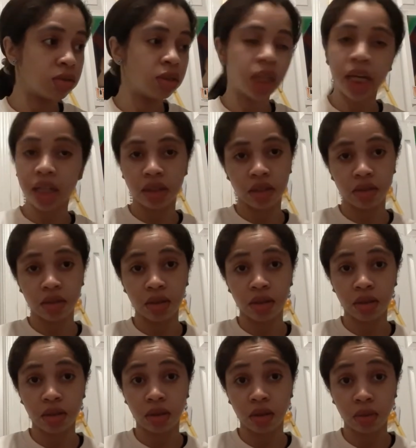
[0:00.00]
changes
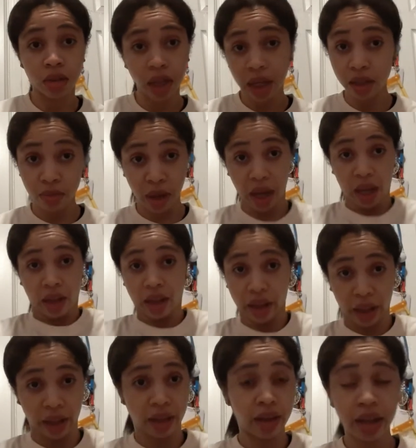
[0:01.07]
on a daily
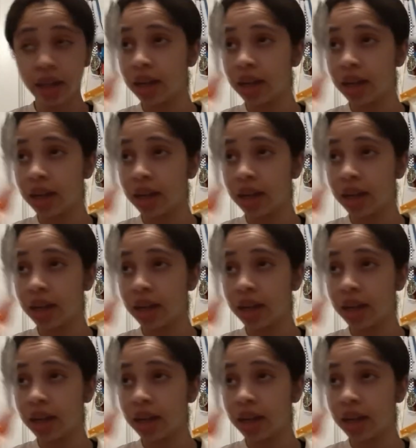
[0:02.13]
basis.